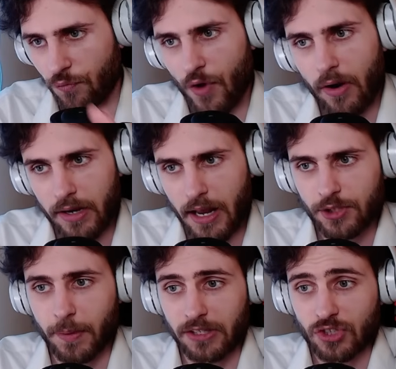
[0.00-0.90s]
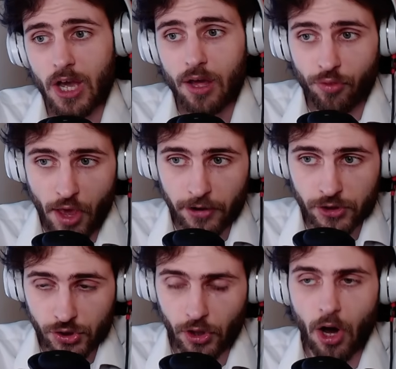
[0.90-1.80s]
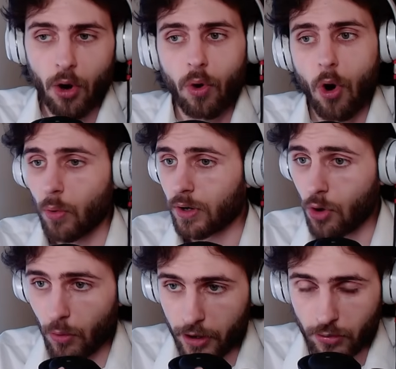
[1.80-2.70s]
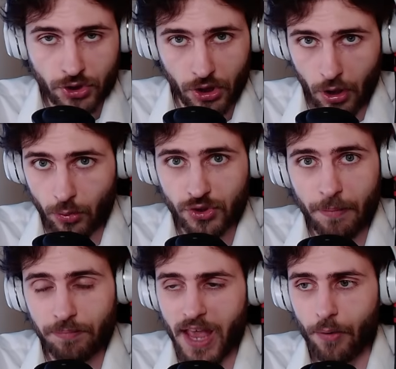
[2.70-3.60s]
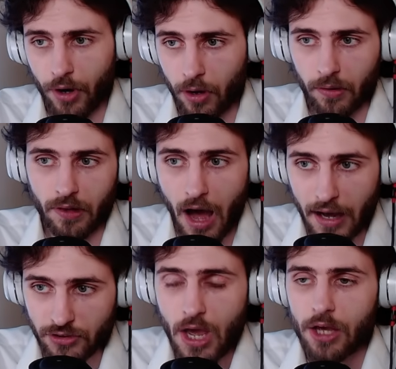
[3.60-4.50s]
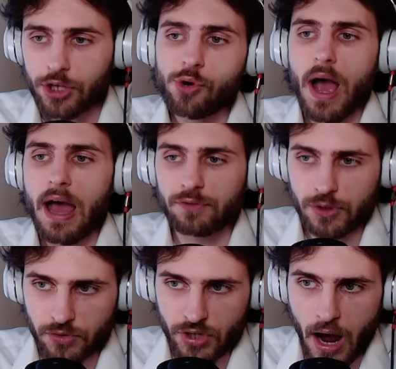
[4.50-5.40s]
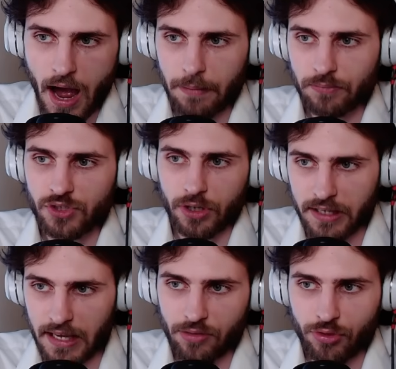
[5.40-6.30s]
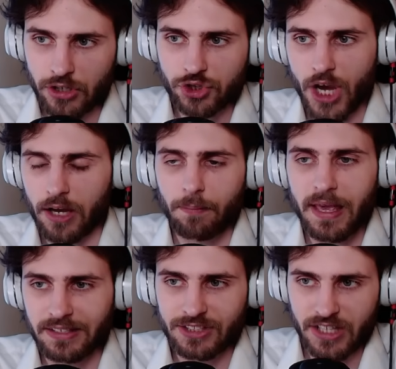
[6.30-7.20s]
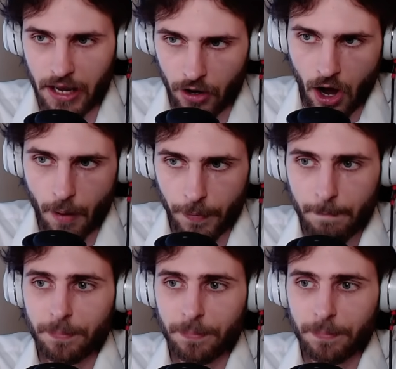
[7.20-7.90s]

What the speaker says: very nice because they're slow. Oricorio slows them down a lot. You have some time to get the checkmate set up.